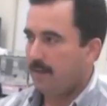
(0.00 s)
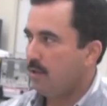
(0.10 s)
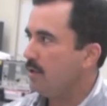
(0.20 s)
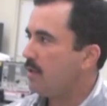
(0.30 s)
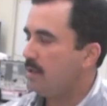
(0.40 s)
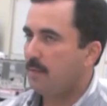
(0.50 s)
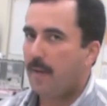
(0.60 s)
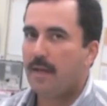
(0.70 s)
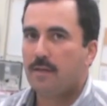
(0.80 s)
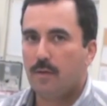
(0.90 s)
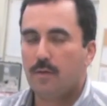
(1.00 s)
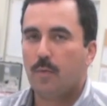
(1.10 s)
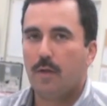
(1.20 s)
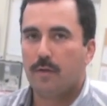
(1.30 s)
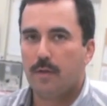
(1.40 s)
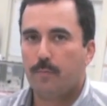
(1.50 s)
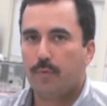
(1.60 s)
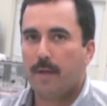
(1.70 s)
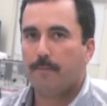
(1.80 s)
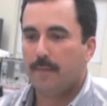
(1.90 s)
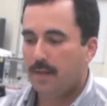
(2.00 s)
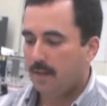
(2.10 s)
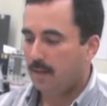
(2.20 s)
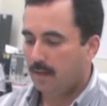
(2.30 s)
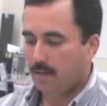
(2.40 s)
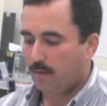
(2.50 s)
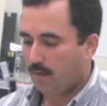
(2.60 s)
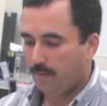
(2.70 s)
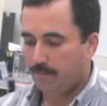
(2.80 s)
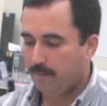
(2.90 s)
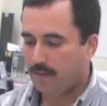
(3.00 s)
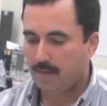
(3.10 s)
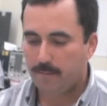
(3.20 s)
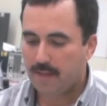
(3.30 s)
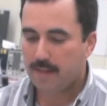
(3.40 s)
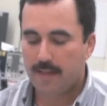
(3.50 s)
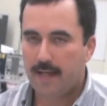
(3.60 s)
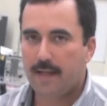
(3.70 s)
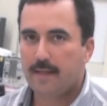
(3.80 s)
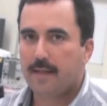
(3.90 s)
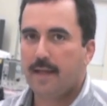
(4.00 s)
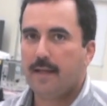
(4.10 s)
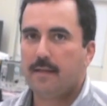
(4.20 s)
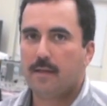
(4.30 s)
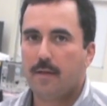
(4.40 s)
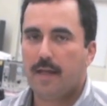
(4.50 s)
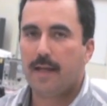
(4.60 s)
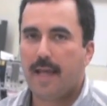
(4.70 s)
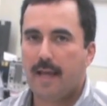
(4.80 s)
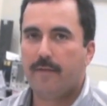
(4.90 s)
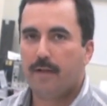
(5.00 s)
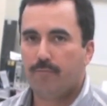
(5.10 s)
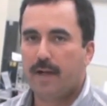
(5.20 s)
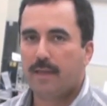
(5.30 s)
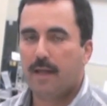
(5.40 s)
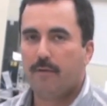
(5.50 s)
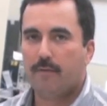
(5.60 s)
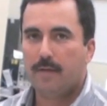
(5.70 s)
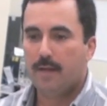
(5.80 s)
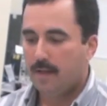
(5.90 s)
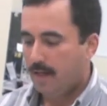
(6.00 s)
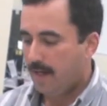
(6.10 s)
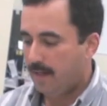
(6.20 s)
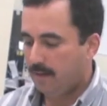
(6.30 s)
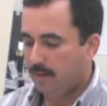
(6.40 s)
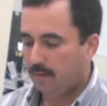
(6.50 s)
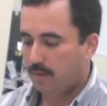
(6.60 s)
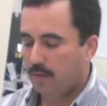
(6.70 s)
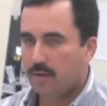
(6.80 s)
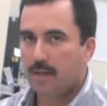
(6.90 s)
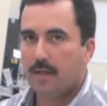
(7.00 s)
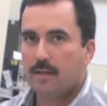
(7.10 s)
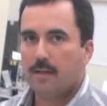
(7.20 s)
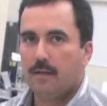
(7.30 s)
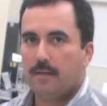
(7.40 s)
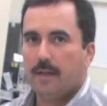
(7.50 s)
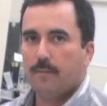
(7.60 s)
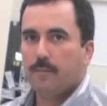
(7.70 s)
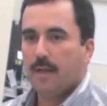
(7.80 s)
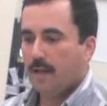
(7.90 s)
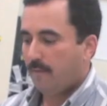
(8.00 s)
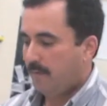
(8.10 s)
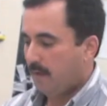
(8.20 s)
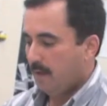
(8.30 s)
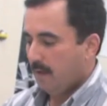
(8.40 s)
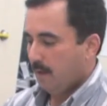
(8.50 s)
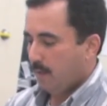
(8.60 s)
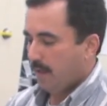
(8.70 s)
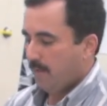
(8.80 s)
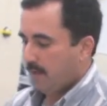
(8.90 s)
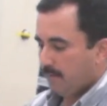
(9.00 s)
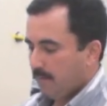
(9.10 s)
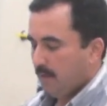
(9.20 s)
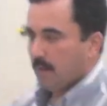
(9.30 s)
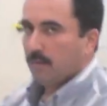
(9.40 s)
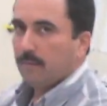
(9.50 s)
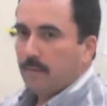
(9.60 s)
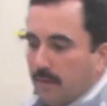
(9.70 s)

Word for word: addition to the spacesuits, we also prep uh, some miscellaneous things so they can have it right there handy on launch day. So, all right. if, whatever. So he's, you know, so